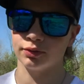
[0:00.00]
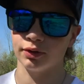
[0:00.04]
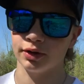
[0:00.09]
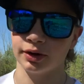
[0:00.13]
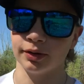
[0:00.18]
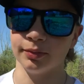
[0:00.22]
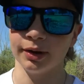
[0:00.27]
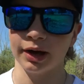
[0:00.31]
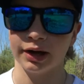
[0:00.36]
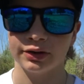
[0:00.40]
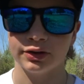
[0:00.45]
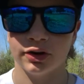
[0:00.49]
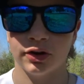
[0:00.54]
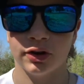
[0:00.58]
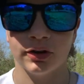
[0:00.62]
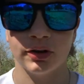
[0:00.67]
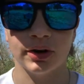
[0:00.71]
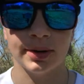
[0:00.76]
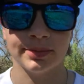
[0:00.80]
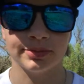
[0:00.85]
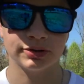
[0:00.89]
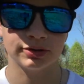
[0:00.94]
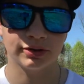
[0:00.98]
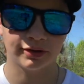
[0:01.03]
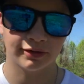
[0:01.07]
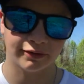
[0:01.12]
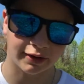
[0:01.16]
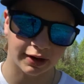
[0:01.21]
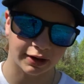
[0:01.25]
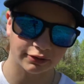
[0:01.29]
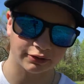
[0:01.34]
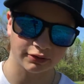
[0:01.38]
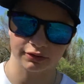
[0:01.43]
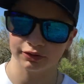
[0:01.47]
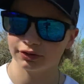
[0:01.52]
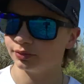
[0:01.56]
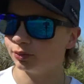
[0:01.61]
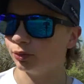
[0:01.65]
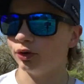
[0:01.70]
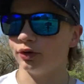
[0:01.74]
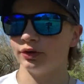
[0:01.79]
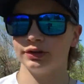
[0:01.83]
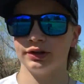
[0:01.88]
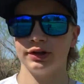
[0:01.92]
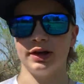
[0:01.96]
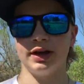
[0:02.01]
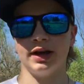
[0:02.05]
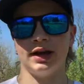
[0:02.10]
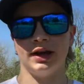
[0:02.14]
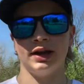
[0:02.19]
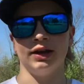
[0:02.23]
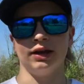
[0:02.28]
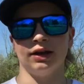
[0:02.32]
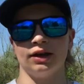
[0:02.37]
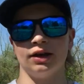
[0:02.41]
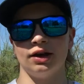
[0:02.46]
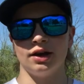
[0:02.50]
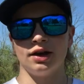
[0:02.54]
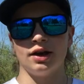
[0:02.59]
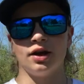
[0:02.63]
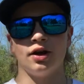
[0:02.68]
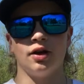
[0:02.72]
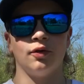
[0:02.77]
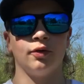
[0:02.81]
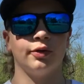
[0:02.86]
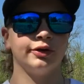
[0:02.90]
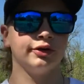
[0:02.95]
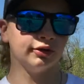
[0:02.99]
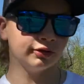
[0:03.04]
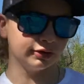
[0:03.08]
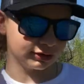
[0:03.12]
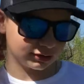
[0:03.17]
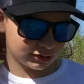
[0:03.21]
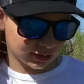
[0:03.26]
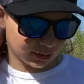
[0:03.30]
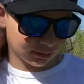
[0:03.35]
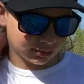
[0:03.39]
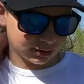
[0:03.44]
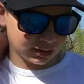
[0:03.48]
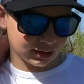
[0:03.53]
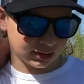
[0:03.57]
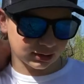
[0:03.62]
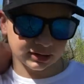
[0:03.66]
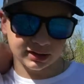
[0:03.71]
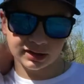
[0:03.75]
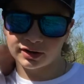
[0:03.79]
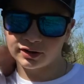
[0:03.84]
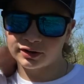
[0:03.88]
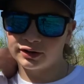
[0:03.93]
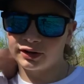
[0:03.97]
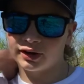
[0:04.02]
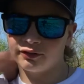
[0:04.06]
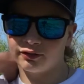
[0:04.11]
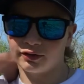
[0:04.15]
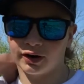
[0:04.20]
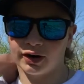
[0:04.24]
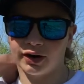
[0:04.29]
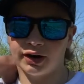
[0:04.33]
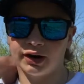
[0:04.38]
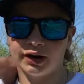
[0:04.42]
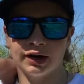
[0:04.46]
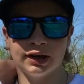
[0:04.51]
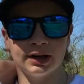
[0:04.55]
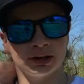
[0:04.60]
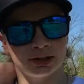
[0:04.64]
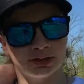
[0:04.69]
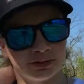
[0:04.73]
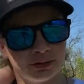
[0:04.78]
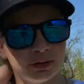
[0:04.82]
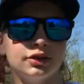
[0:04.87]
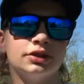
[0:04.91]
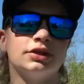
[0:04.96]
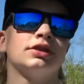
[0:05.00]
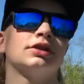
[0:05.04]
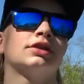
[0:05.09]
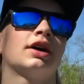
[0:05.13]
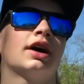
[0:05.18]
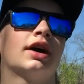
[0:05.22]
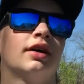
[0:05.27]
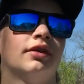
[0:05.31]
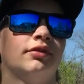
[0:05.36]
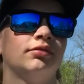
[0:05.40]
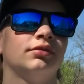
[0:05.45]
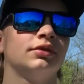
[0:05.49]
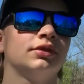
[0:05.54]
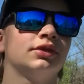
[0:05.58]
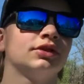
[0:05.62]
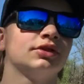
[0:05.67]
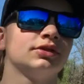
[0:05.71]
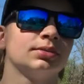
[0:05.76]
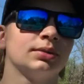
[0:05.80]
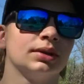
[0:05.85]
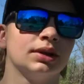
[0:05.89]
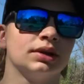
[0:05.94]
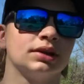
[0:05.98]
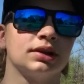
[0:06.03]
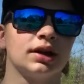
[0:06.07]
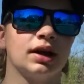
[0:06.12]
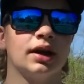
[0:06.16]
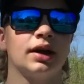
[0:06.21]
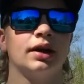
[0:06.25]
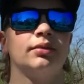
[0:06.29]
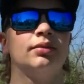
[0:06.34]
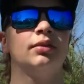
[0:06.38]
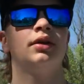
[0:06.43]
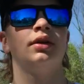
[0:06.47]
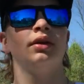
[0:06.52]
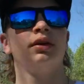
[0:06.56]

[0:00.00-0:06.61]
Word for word: Welcome back to another episode of Outdoors More. Today, we're doing something a little different. It is fishing time, time.